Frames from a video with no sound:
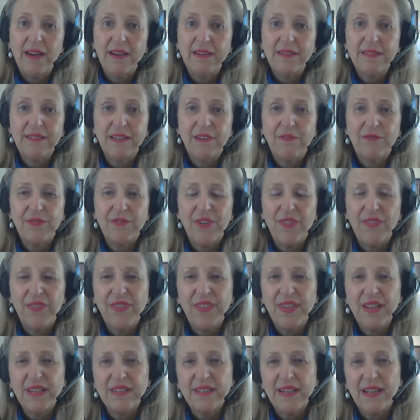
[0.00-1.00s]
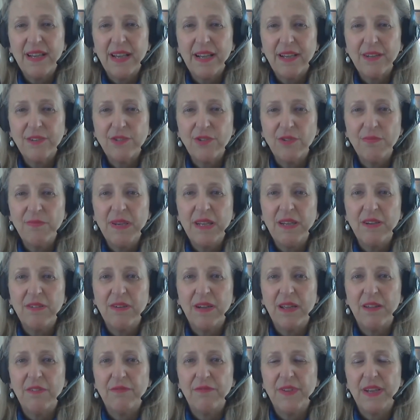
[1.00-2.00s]
different things like a domino
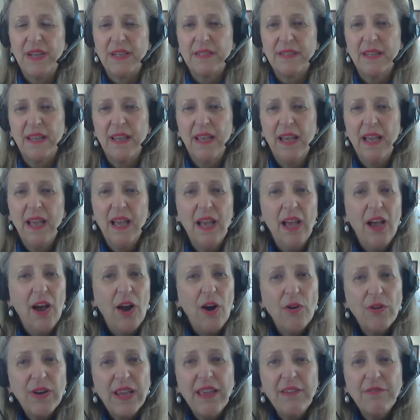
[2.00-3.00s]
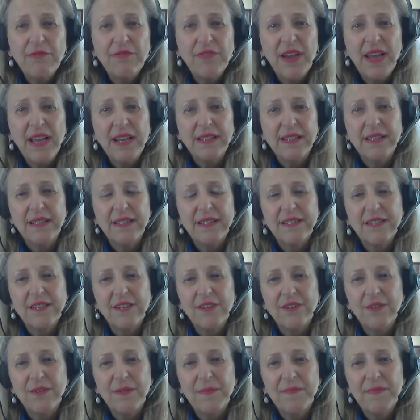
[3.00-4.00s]
effect." Okay, fine.
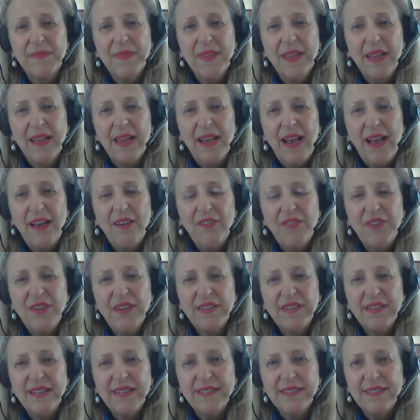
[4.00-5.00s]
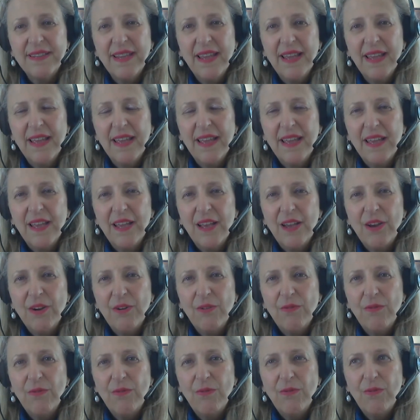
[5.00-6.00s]
So I think that
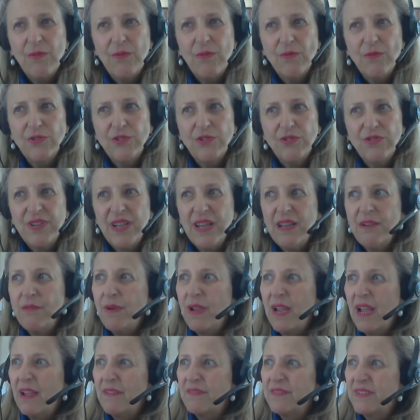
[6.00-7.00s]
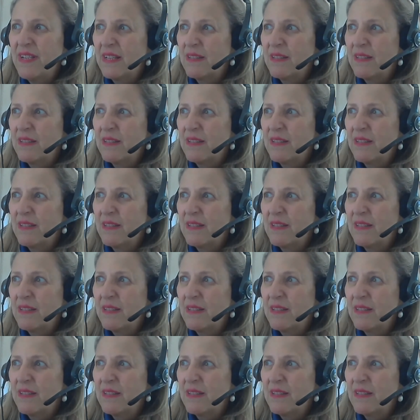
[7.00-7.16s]
today we have that